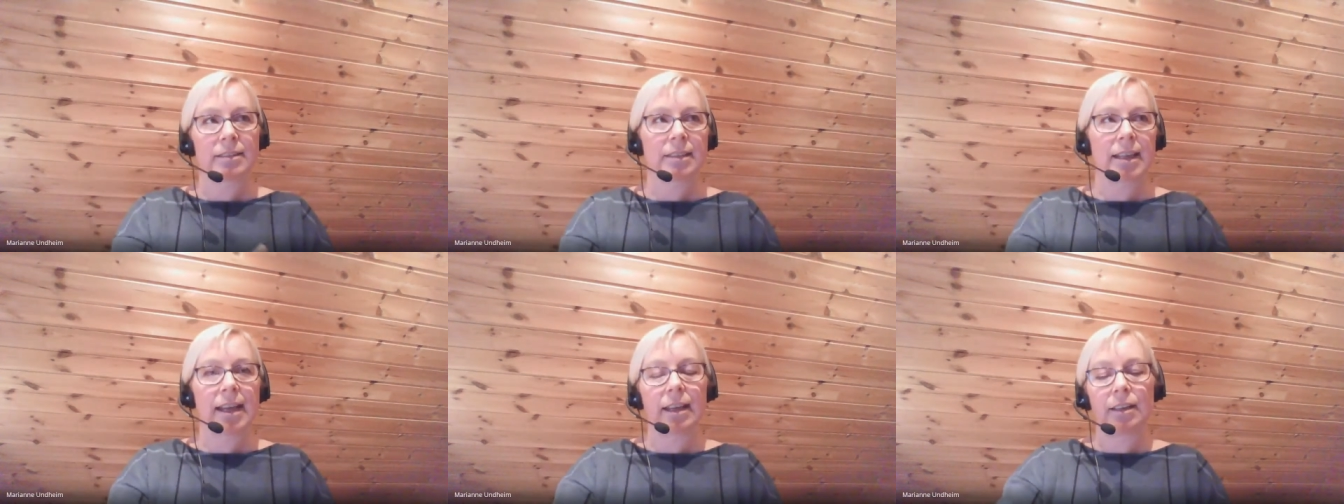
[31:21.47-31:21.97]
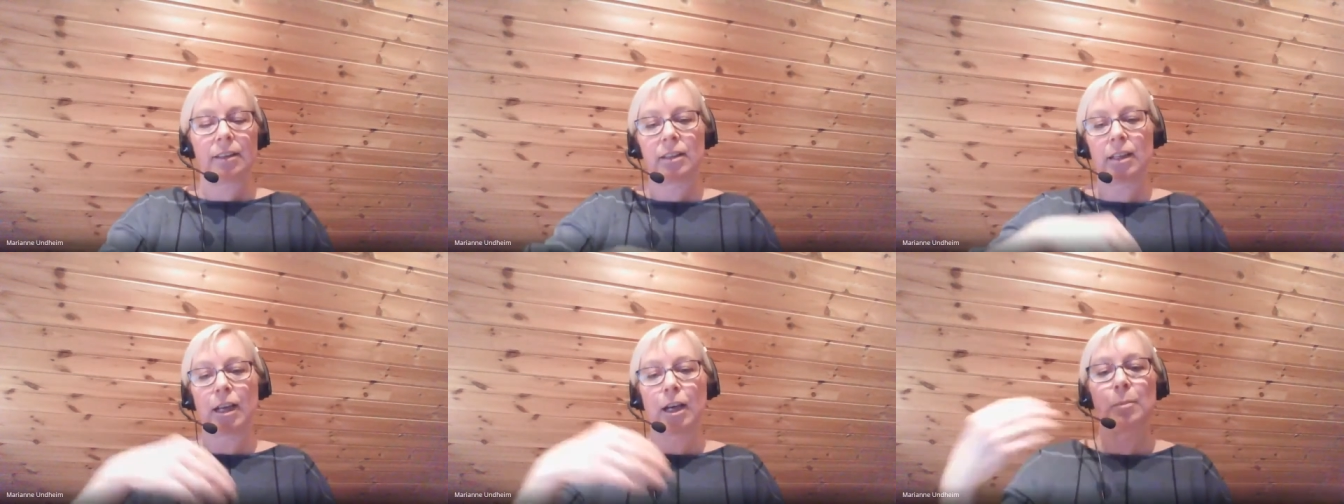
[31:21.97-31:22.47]
uh,
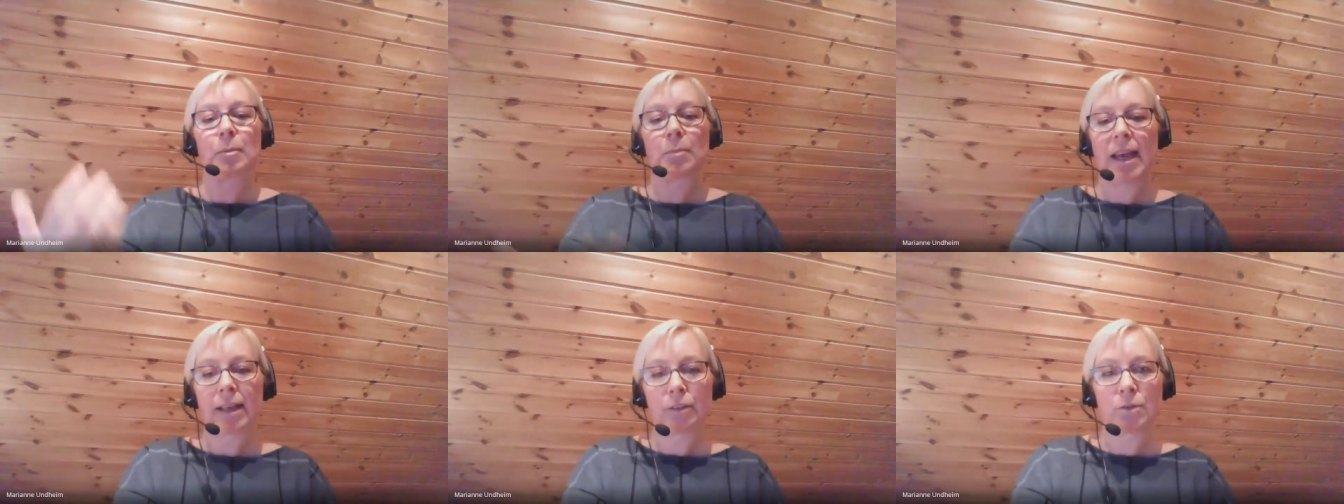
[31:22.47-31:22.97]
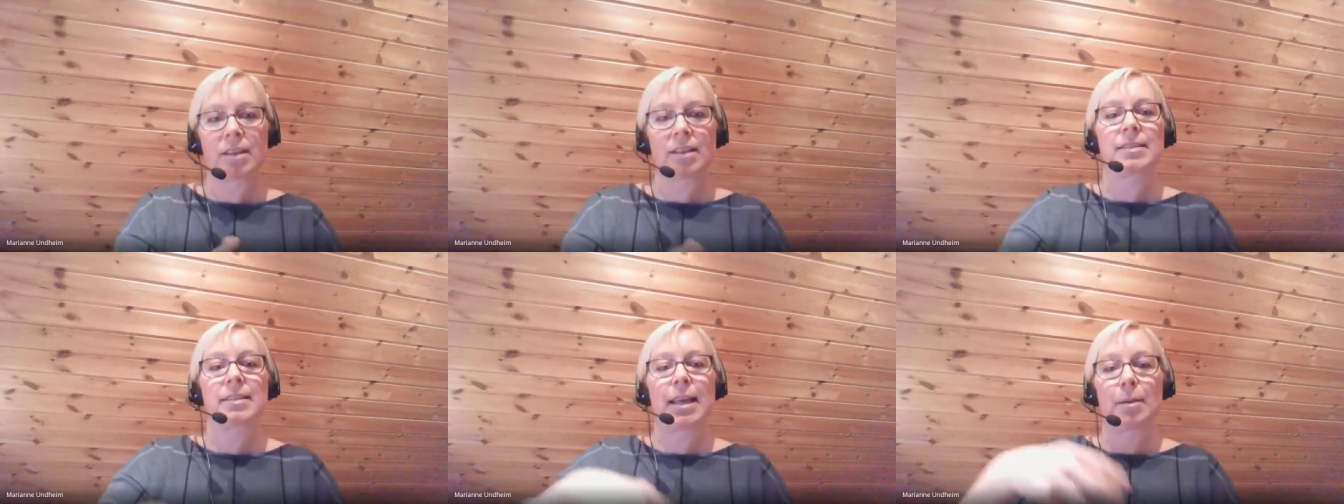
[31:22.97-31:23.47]
coming back to the
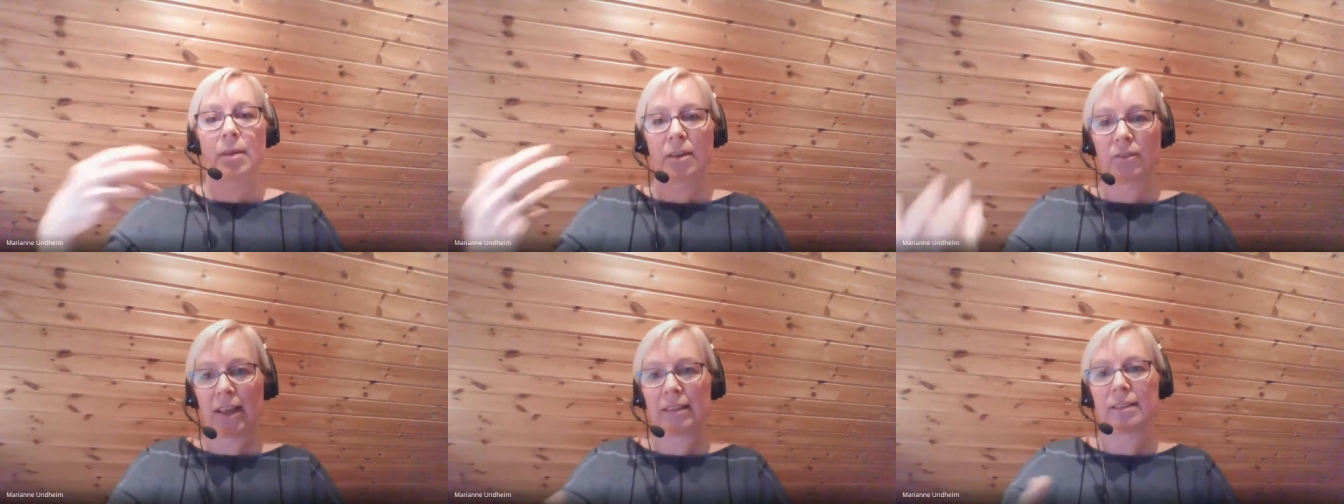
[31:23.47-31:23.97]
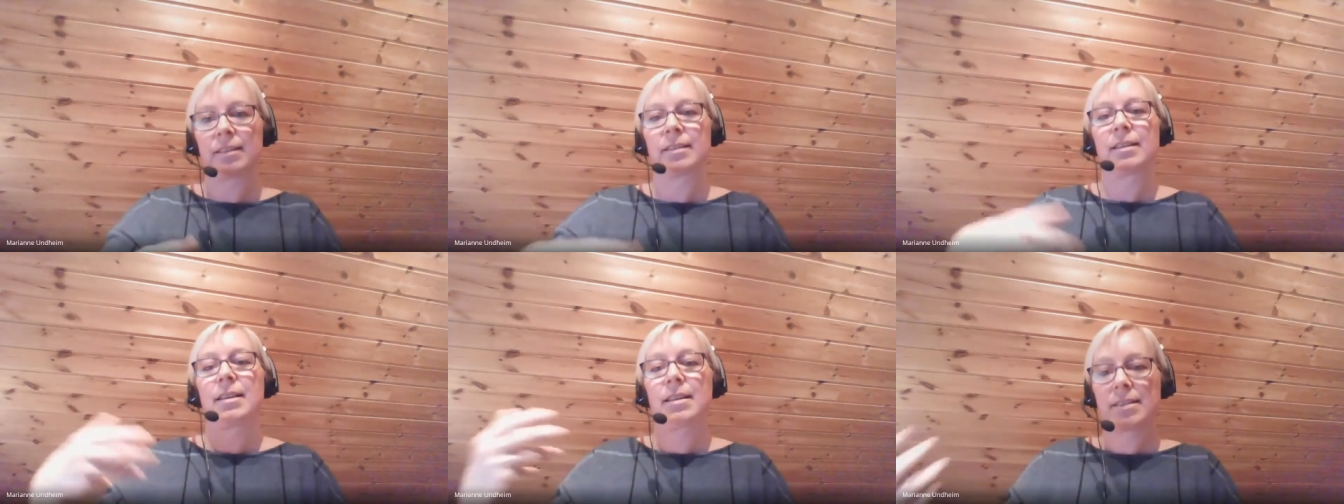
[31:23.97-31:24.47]
same event
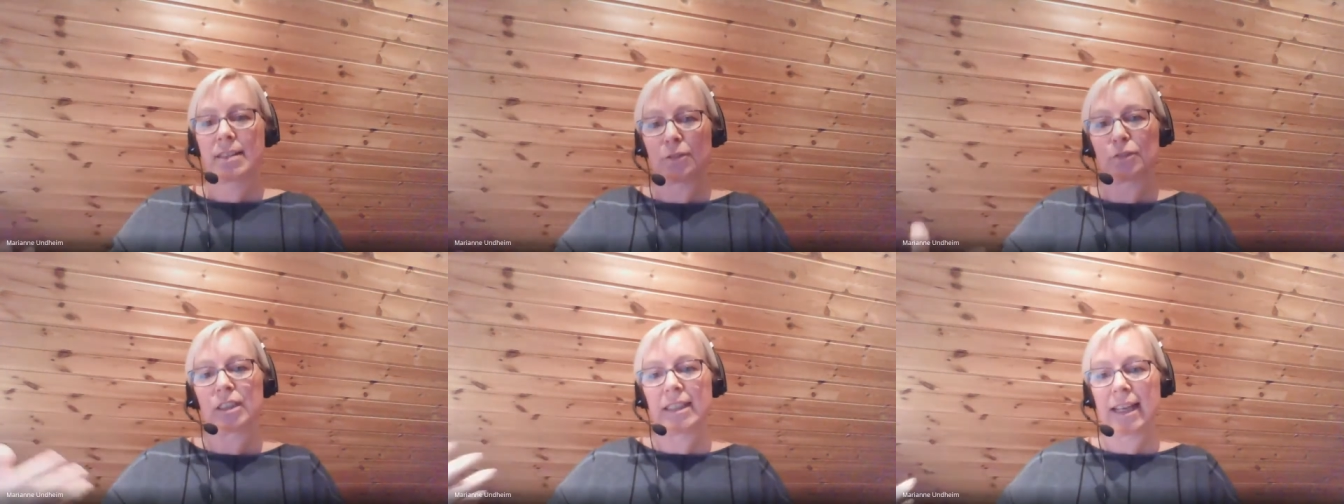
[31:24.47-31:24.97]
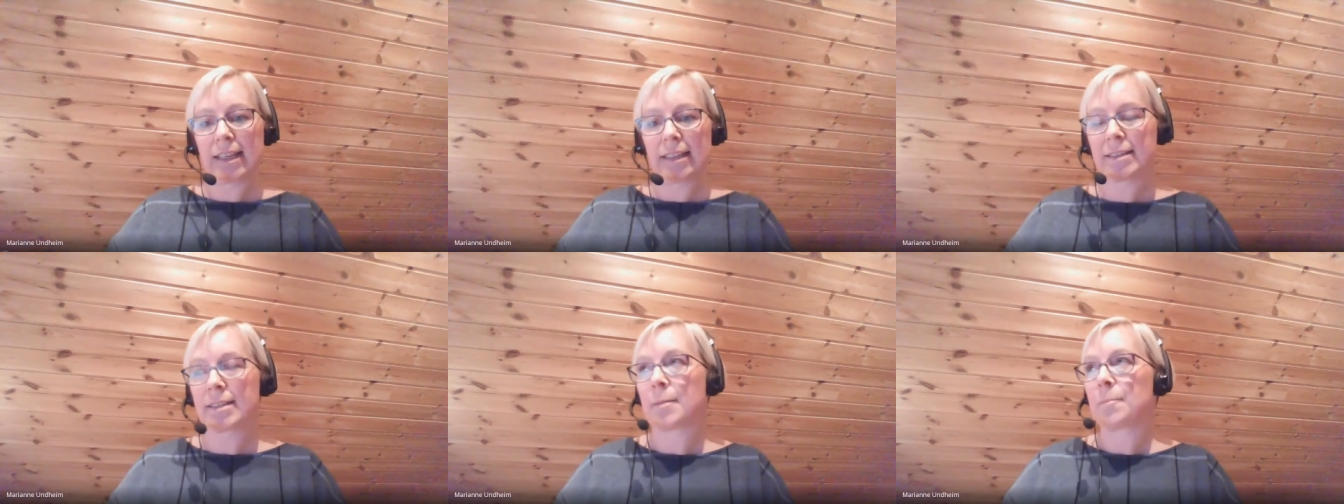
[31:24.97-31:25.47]
several
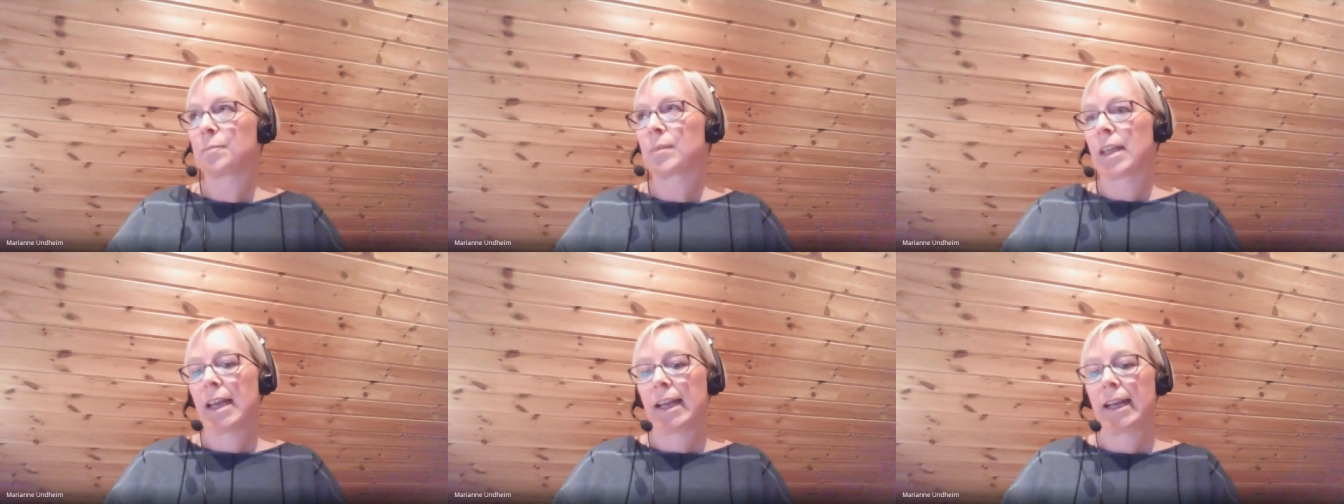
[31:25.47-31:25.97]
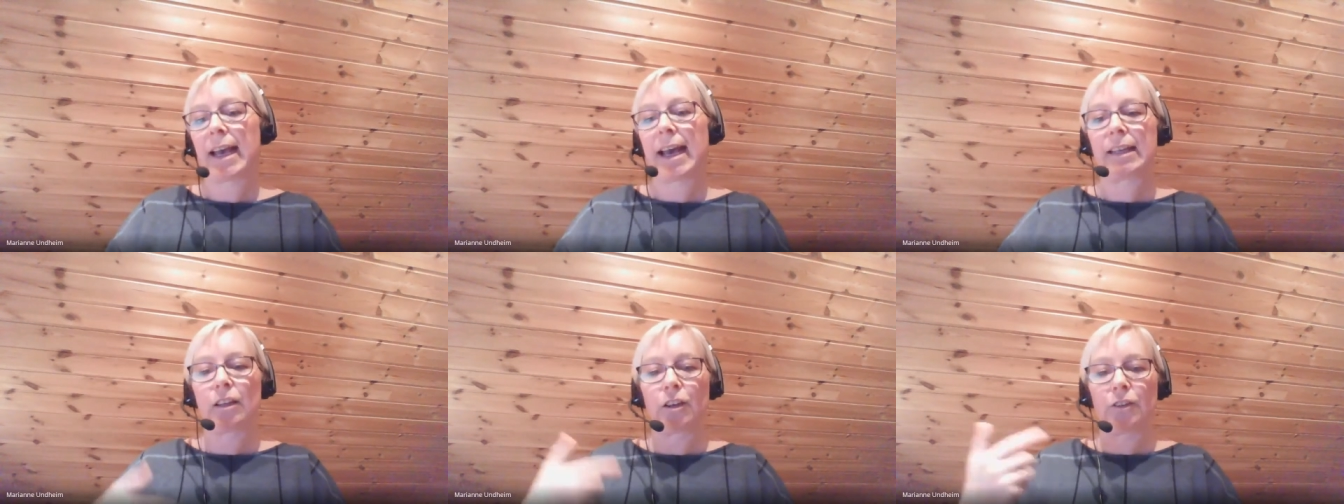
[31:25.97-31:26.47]
days and
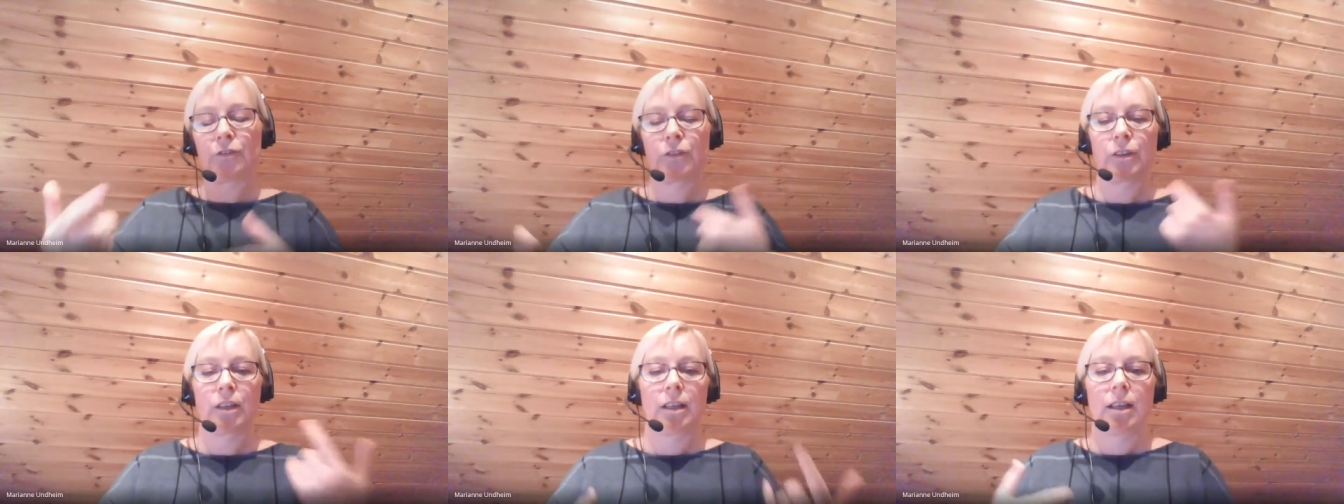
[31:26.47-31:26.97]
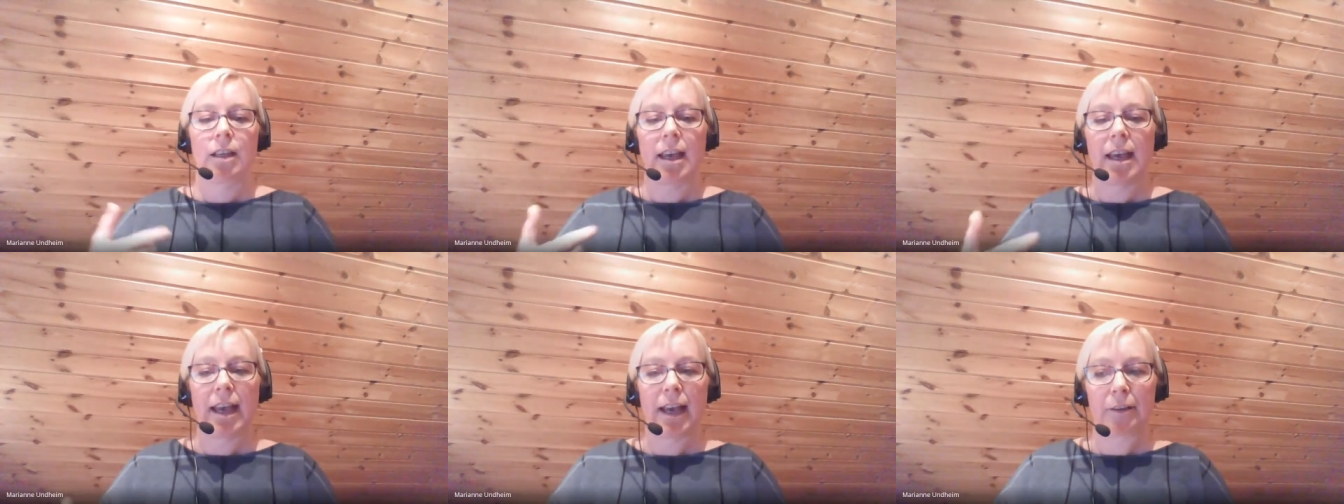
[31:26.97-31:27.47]
kind of
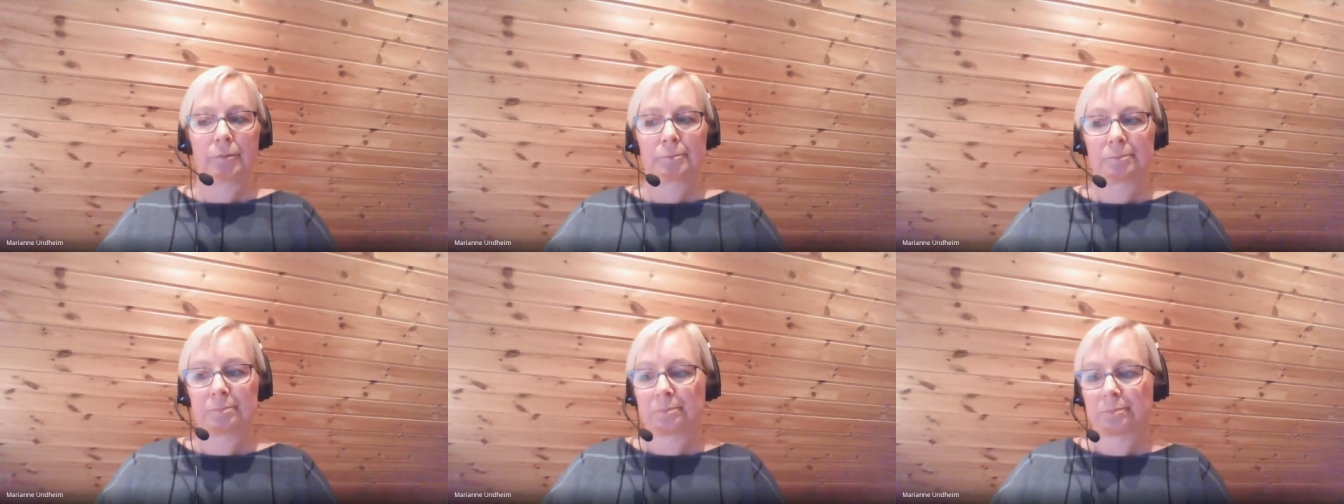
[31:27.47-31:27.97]
um,